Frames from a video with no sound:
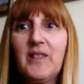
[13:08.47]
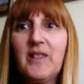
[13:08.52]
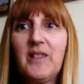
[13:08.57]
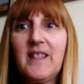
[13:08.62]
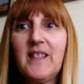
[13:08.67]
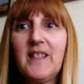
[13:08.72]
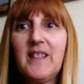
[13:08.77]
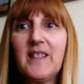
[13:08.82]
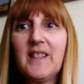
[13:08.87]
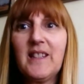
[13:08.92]
you
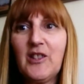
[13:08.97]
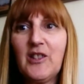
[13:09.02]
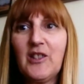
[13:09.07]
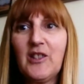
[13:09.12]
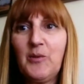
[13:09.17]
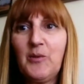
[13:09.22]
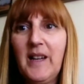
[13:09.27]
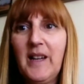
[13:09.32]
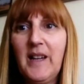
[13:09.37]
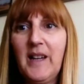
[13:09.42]
needed
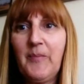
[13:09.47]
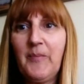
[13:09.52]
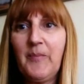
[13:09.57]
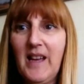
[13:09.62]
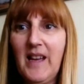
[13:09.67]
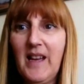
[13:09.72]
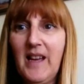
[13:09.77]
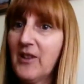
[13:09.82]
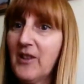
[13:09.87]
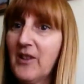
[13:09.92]

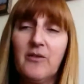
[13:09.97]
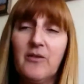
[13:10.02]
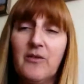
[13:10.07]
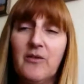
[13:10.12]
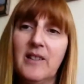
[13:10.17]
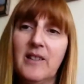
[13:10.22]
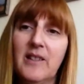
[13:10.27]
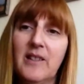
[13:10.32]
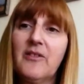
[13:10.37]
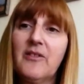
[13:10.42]
to have the
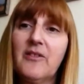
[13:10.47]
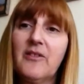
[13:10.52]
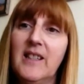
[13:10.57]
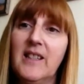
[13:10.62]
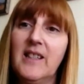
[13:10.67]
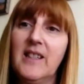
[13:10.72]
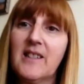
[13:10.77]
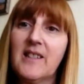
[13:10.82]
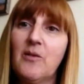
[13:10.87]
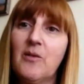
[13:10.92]
overnight
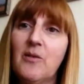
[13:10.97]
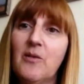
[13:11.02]
feed.